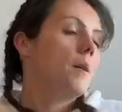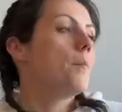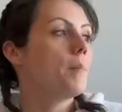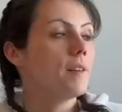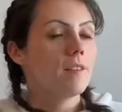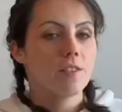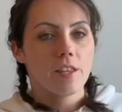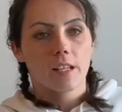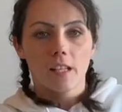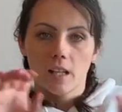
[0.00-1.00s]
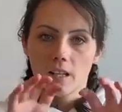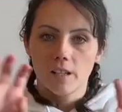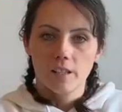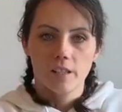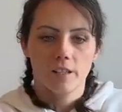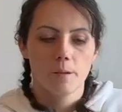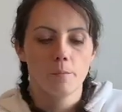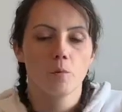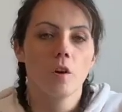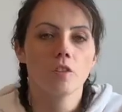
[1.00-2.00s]
big, thick, kind of
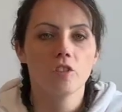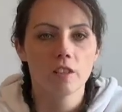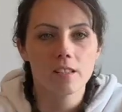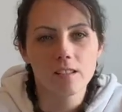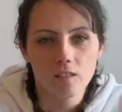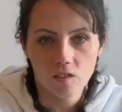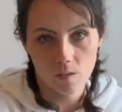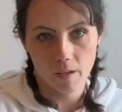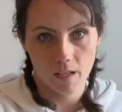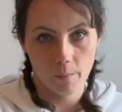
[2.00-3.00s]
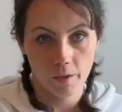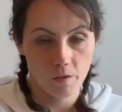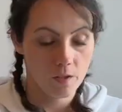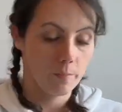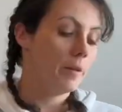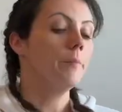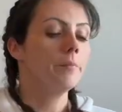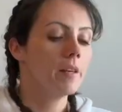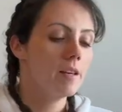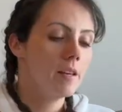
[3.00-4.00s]
branchy looking stick, just to make it a bit creepier.
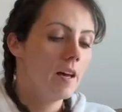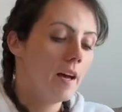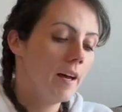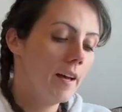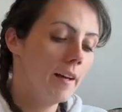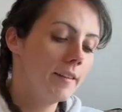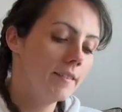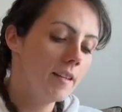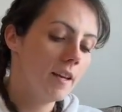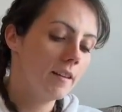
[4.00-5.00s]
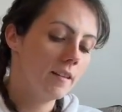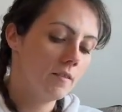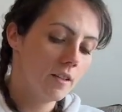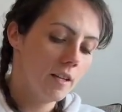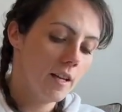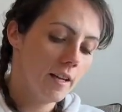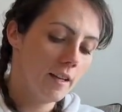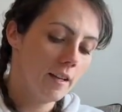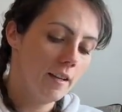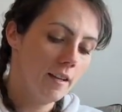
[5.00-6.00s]
And yeah, then we're going to
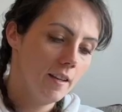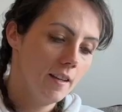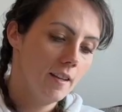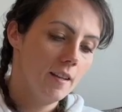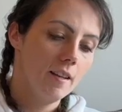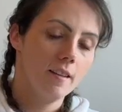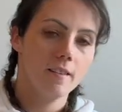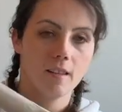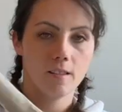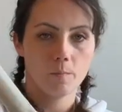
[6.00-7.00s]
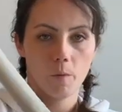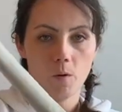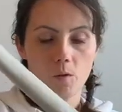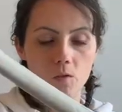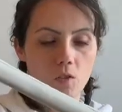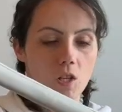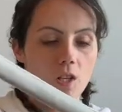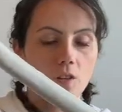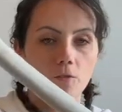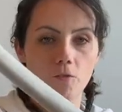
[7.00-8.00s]
hang these bones
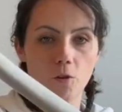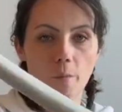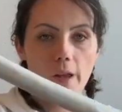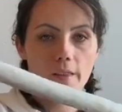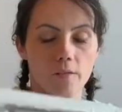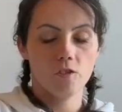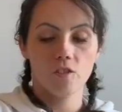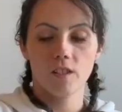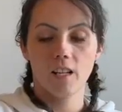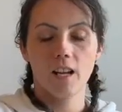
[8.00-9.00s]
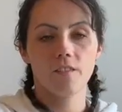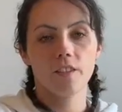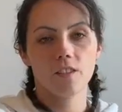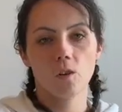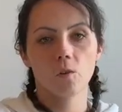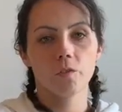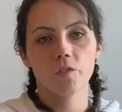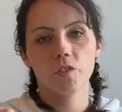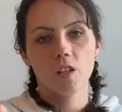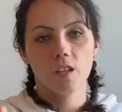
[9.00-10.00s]
from it, and then we're just going to have the
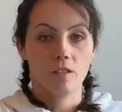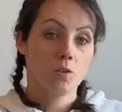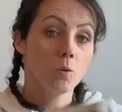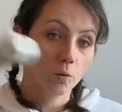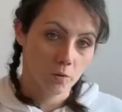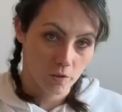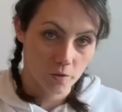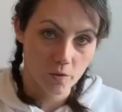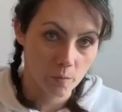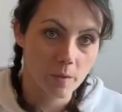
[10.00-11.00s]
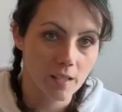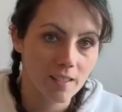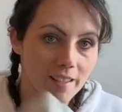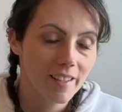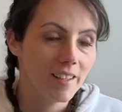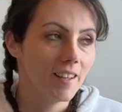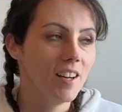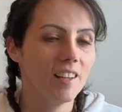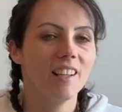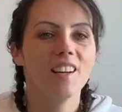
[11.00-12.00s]
adults, the taller adults, not me, the